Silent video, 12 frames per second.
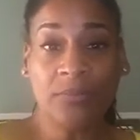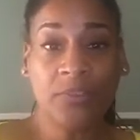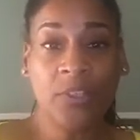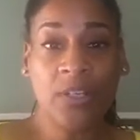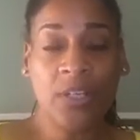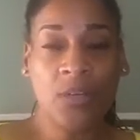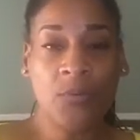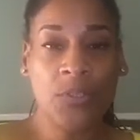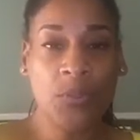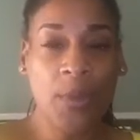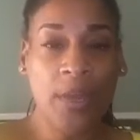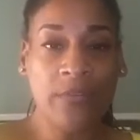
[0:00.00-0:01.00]
going to get
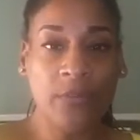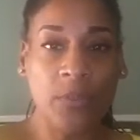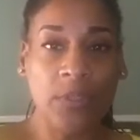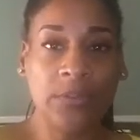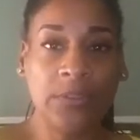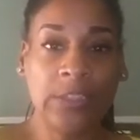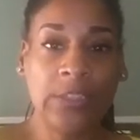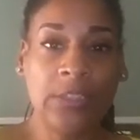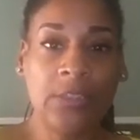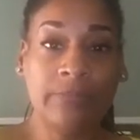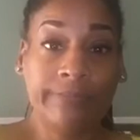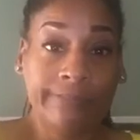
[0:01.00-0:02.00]
what you pay for.
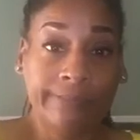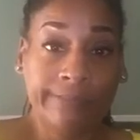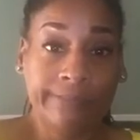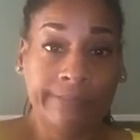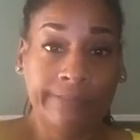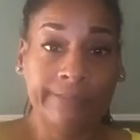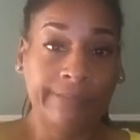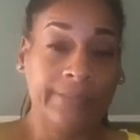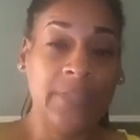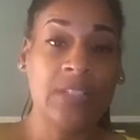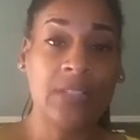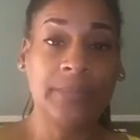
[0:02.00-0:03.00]

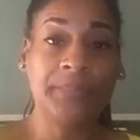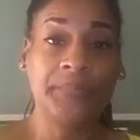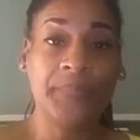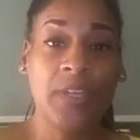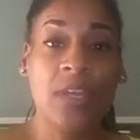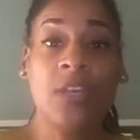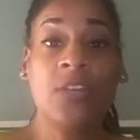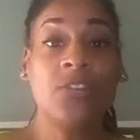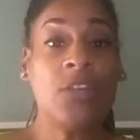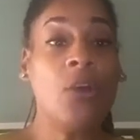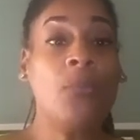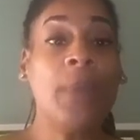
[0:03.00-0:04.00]
That's it.
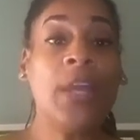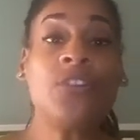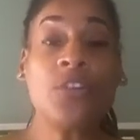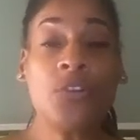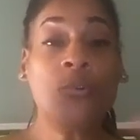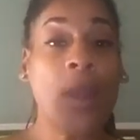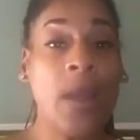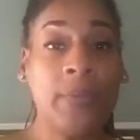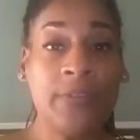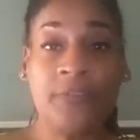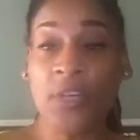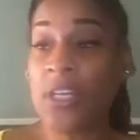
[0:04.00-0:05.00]
So make sure you grab
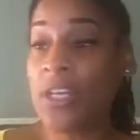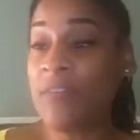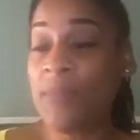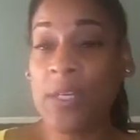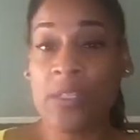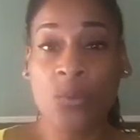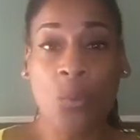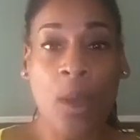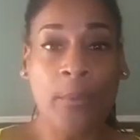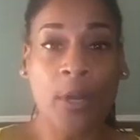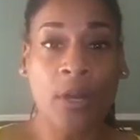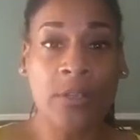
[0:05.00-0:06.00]
the free gift, because the
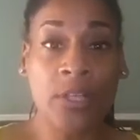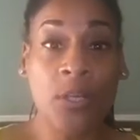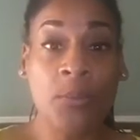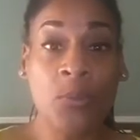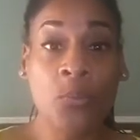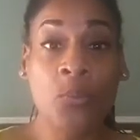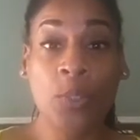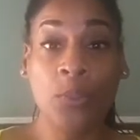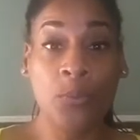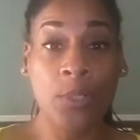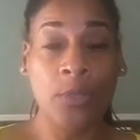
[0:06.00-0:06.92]
webinar is going to be really, really